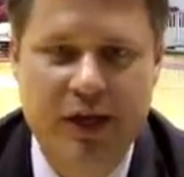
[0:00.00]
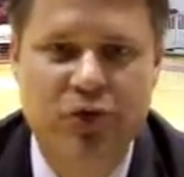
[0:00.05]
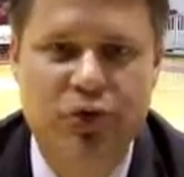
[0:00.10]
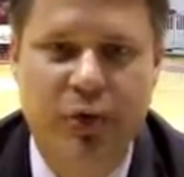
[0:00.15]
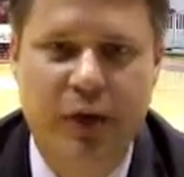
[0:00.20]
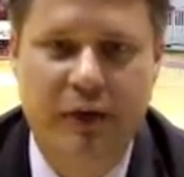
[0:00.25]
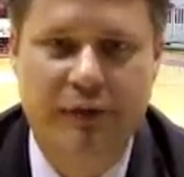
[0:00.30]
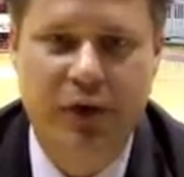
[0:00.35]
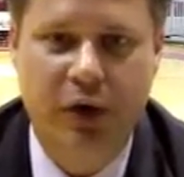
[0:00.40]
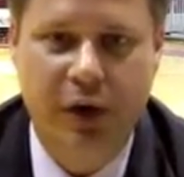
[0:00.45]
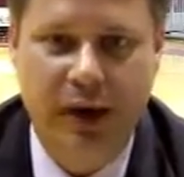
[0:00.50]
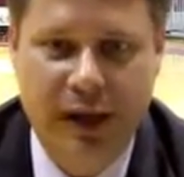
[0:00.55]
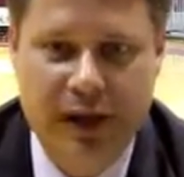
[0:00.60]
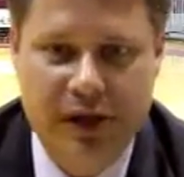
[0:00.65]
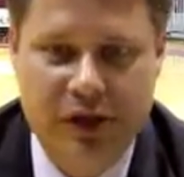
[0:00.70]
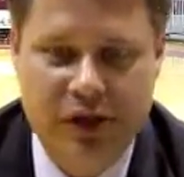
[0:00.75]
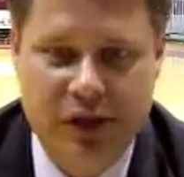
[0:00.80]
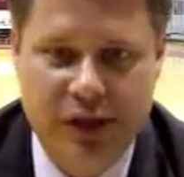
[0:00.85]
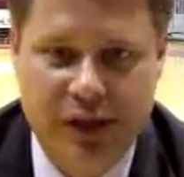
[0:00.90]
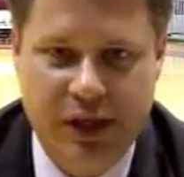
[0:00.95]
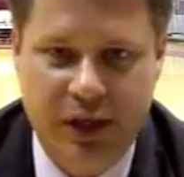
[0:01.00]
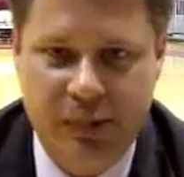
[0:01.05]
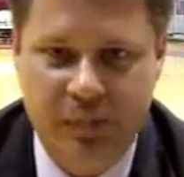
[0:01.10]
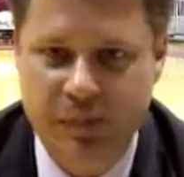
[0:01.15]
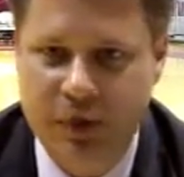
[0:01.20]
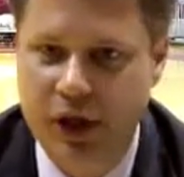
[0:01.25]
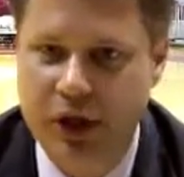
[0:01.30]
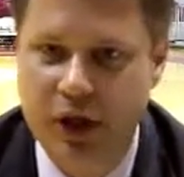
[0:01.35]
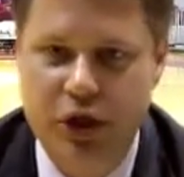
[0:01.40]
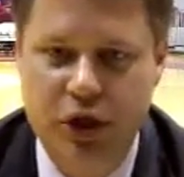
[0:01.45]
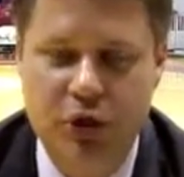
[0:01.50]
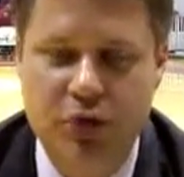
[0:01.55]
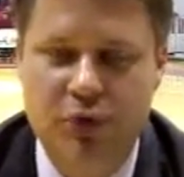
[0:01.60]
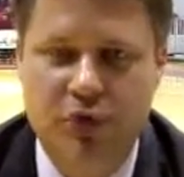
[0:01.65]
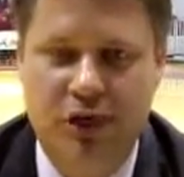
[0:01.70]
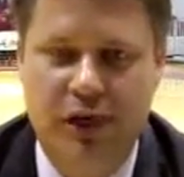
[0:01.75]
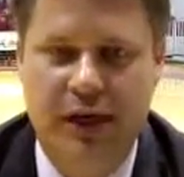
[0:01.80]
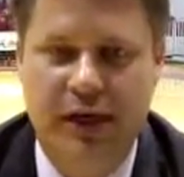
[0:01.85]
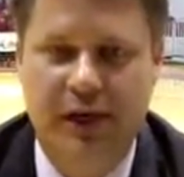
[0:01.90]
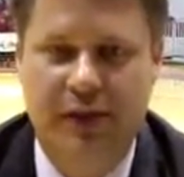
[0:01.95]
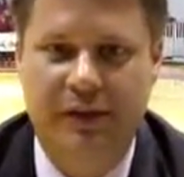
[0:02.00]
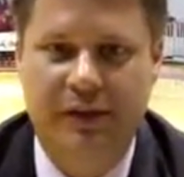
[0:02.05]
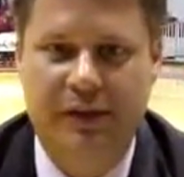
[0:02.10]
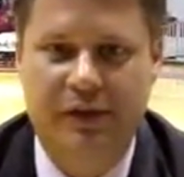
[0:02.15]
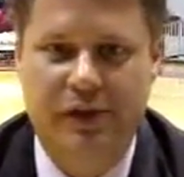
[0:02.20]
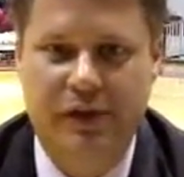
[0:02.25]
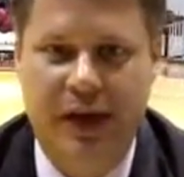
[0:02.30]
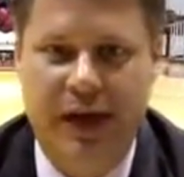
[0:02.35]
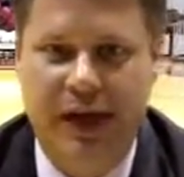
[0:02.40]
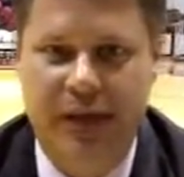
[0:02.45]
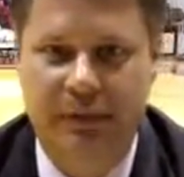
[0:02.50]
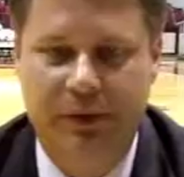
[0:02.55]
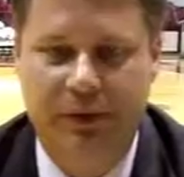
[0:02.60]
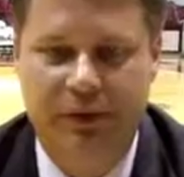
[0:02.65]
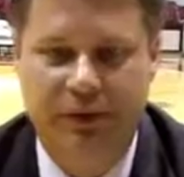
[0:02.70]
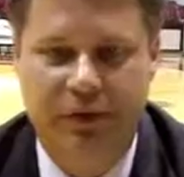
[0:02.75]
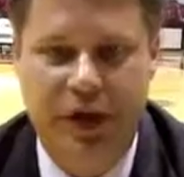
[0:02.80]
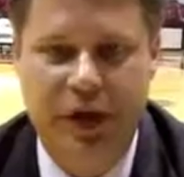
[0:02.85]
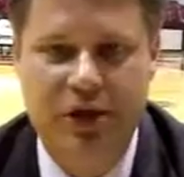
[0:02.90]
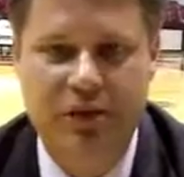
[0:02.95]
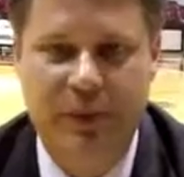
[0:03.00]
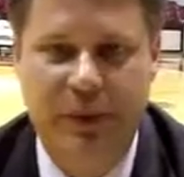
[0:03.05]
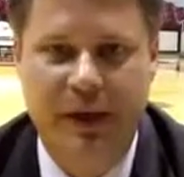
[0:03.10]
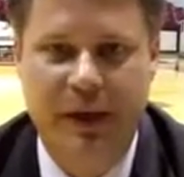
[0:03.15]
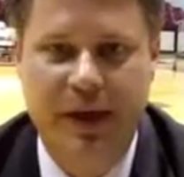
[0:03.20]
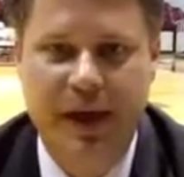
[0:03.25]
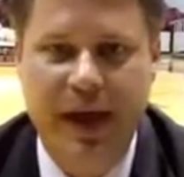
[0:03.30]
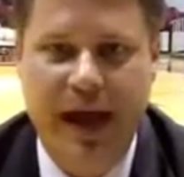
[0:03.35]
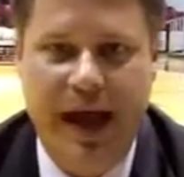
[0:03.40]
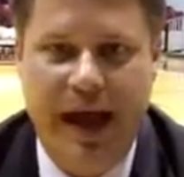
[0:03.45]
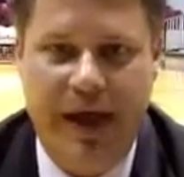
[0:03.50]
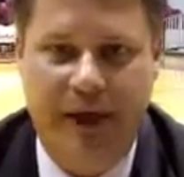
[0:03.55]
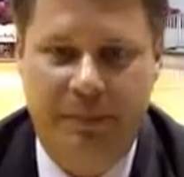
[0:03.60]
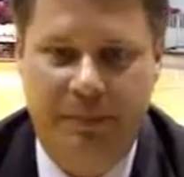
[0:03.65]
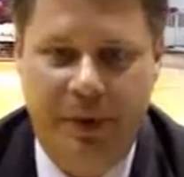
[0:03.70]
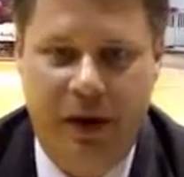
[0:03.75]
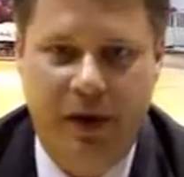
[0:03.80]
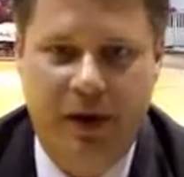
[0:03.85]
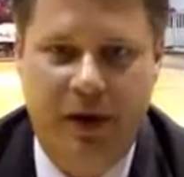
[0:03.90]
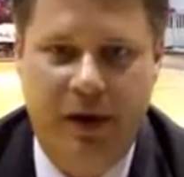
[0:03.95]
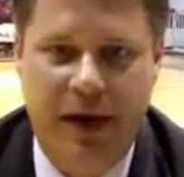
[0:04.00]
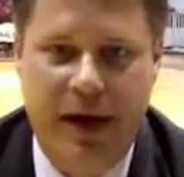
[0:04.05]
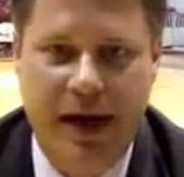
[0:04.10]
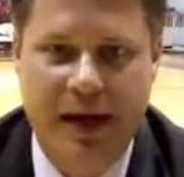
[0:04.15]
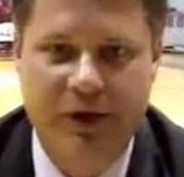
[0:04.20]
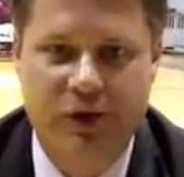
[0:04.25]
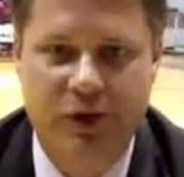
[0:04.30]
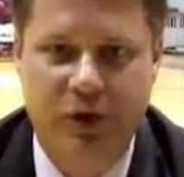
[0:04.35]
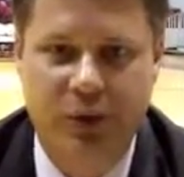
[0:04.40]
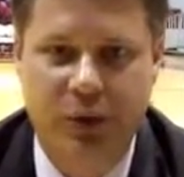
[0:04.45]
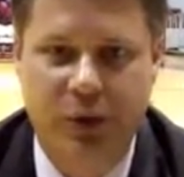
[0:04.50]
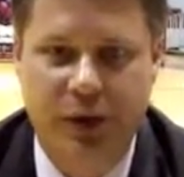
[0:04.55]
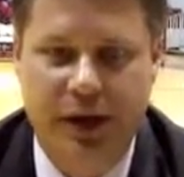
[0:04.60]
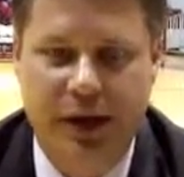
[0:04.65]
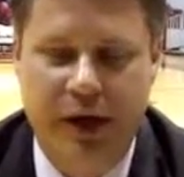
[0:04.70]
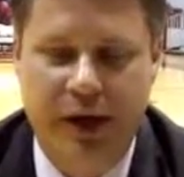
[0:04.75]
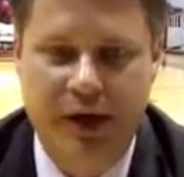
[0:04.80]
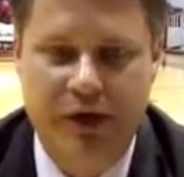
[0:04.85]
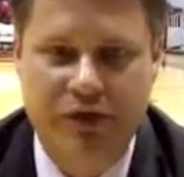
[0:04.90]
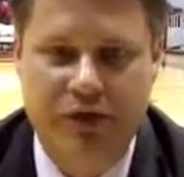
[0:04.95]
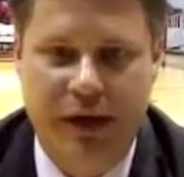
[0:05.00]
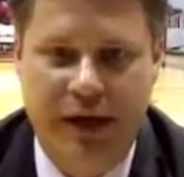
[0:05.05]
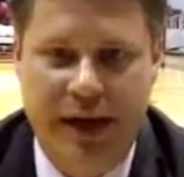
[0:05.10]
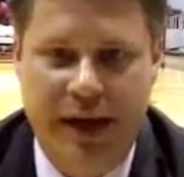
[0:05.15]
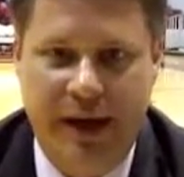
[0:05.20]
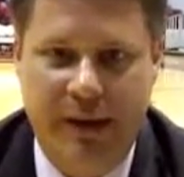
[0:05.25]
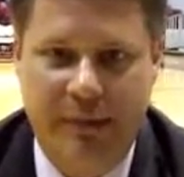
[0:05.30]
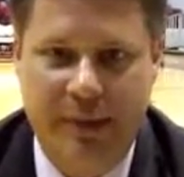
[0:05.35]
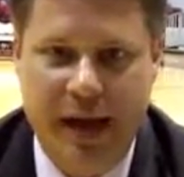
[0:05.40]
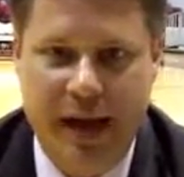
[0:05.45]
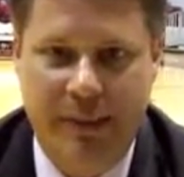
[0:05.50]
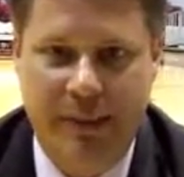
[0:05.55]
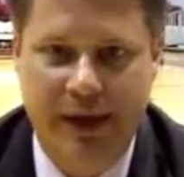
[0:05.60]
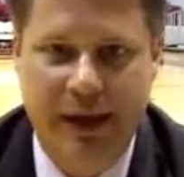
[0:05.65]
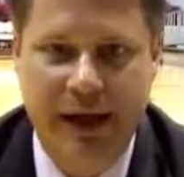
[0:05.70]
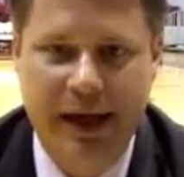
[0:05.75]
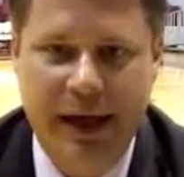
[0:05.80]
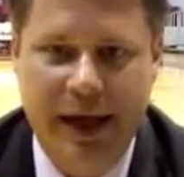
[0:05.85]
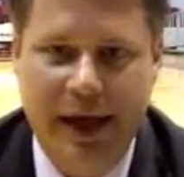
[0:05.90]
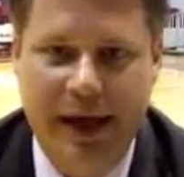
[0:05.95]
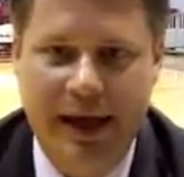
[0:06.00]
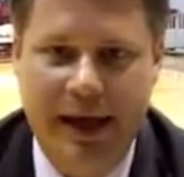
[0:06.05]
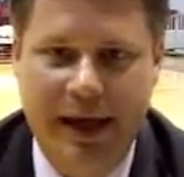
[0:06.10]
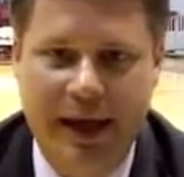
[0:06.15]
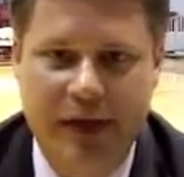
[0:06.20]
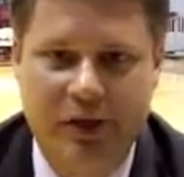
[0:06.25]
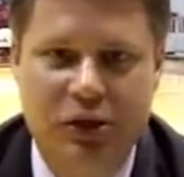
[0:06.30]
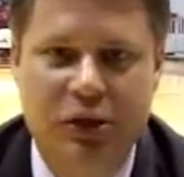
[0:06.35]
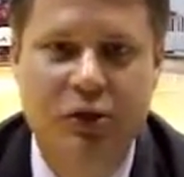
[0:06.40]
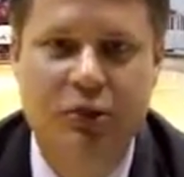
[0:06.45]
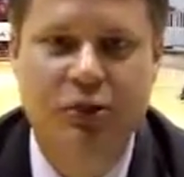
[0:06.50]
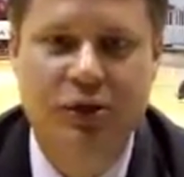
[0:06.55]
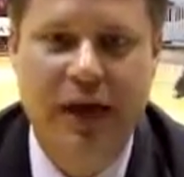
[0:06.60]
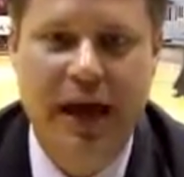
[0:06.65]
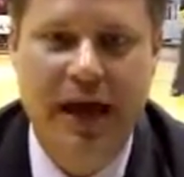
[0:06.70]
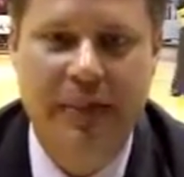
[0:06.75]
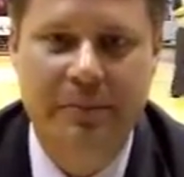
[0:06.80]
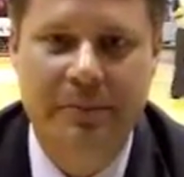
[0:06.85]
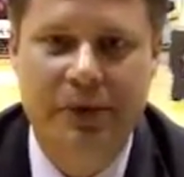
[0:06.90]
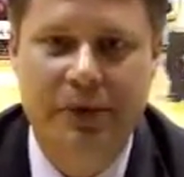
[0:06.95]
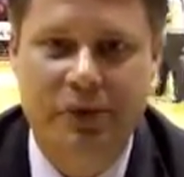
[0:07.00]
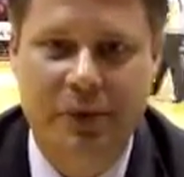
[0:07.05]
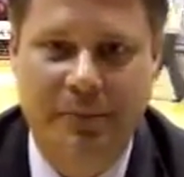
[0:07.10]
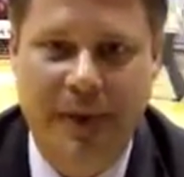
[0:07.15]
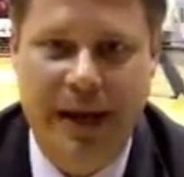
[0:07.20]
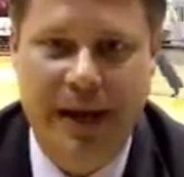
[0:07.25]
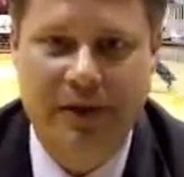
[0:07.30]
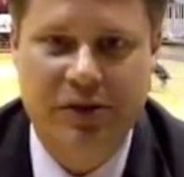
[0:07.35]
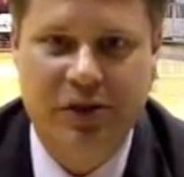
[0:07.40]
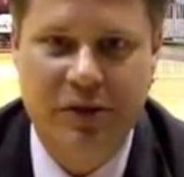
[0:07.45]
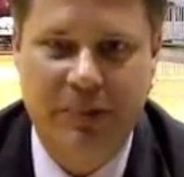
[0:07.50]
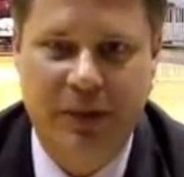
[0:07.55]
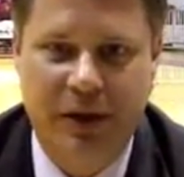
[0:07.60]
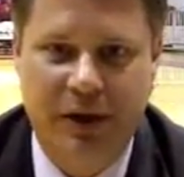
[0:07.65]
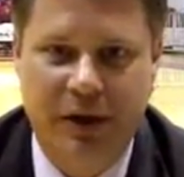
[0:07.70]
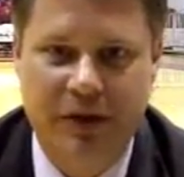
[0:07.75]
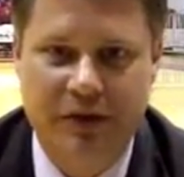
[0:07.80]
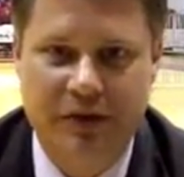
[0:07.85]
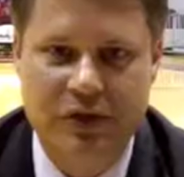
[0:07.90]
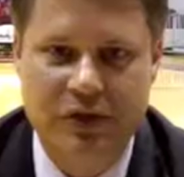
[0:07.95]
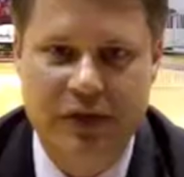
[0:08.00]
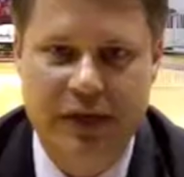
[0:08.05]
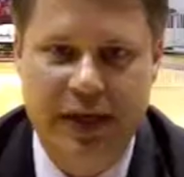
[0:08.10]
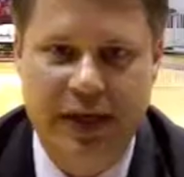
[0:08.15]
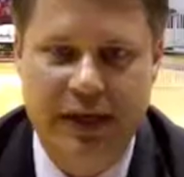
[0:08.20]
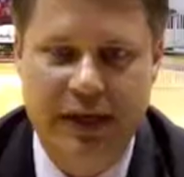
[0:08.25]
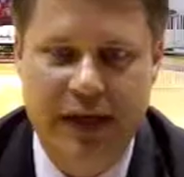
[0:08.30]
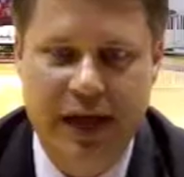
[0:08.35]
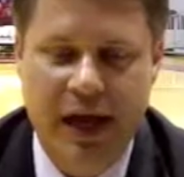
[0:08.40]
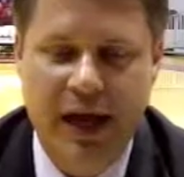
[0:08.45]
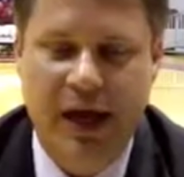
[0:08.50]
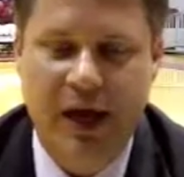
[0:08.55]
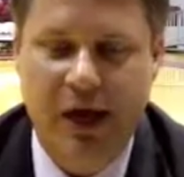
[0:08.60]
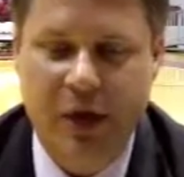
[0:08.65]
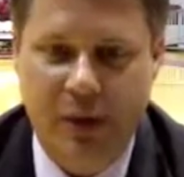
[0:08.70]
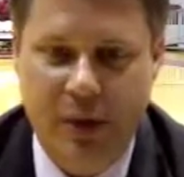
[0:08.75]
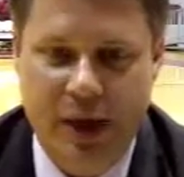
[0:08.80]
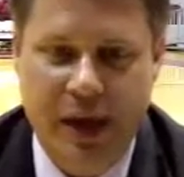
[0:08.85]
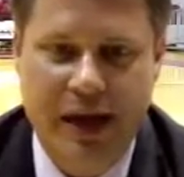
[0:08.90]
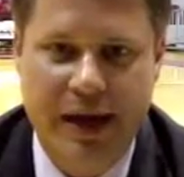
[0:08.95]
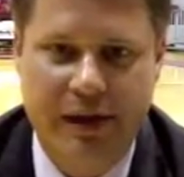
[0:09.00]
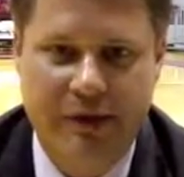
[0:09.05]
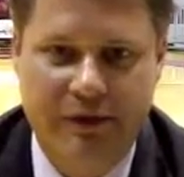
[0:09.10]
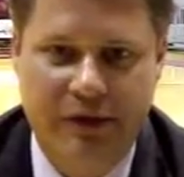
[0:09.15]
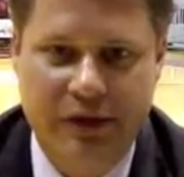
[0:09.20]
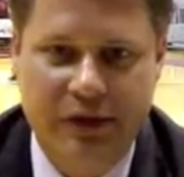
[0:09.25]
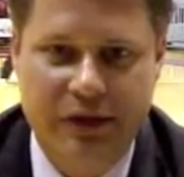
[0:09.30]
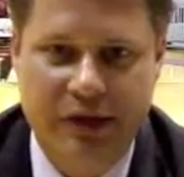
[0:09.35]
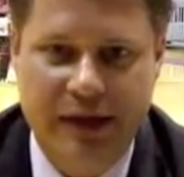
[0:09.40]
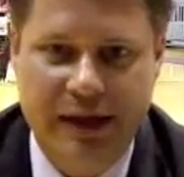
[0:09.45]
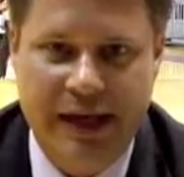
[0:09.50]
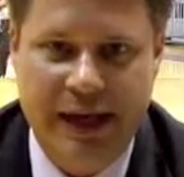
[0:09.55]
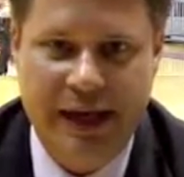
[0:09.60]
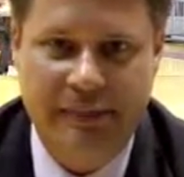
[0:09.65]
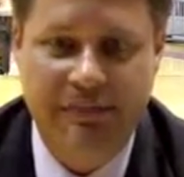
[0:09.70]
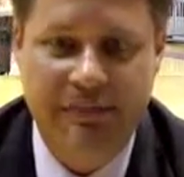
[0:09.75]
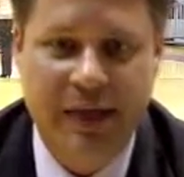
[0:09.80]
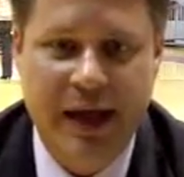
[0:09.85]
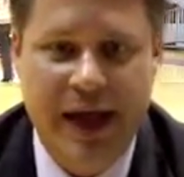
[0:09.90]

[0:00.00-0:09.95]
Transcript: Trevor Lacey, though, a huge key in this game. The freshman out of Butler High School in Huntsville, Alabama, a two-time Mr. Basketball in the state, a great effort today.